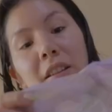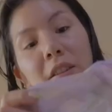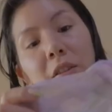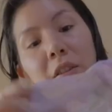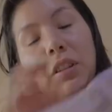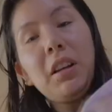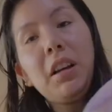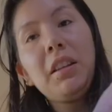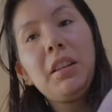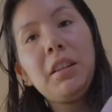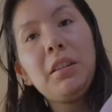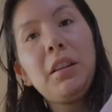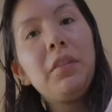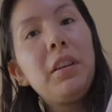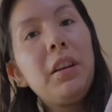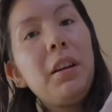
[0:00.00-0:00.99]
Just cut this
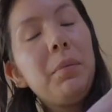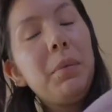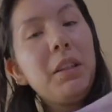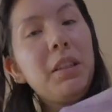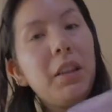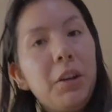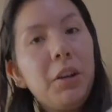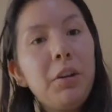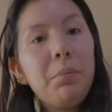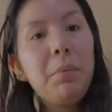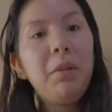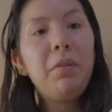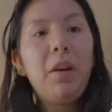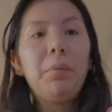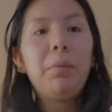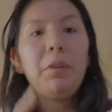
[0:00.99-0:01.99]
off, and that means that could be
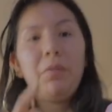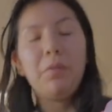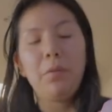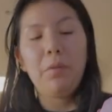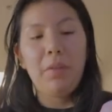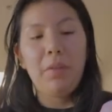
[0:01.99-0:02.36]
fabric for